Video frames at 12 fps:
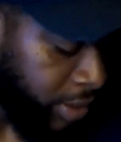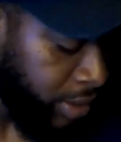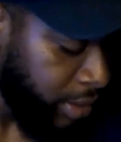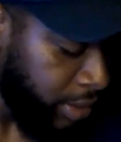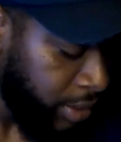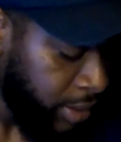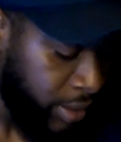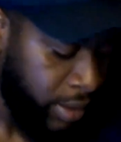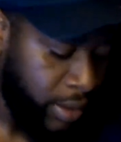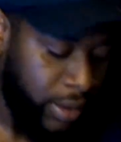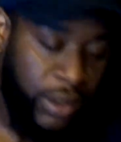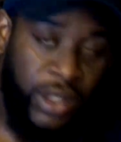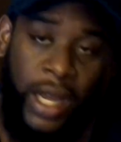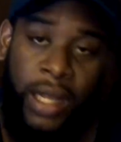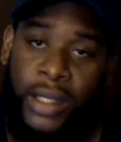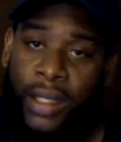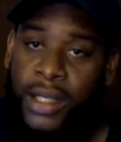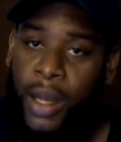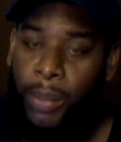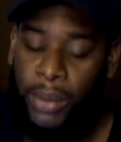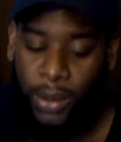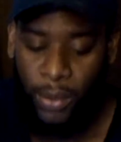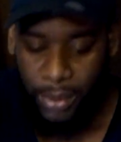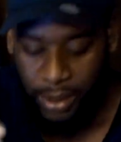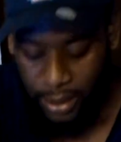put the caps back on my syringes